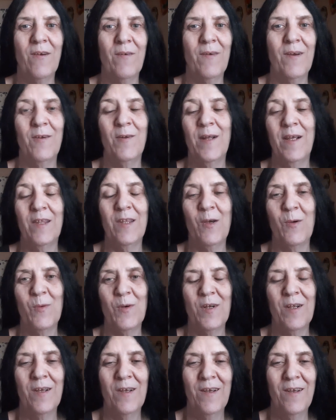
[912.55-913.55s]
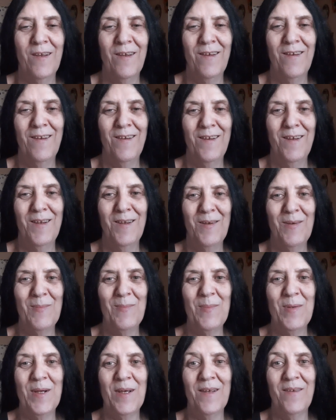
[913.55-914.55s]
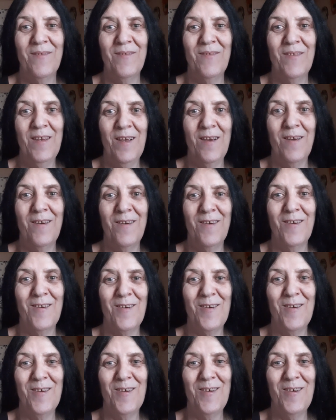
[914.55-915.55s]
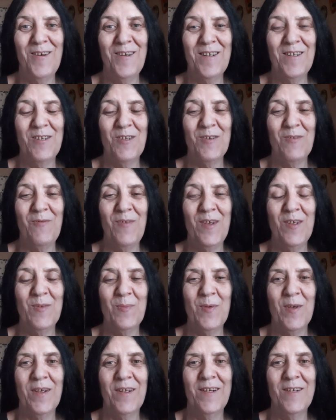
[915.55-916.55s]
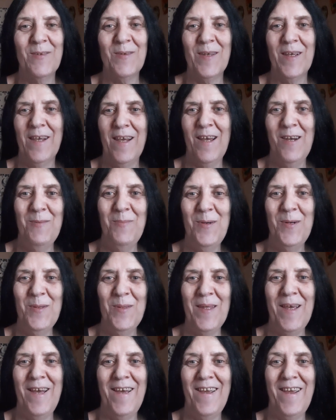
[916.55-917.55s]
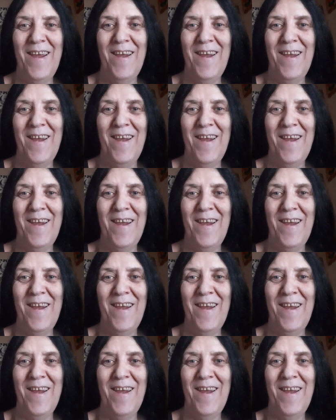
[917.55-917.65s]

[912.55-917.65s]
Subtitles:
I don't like that word. But yeah, on his Facebook. And I was like, how about that?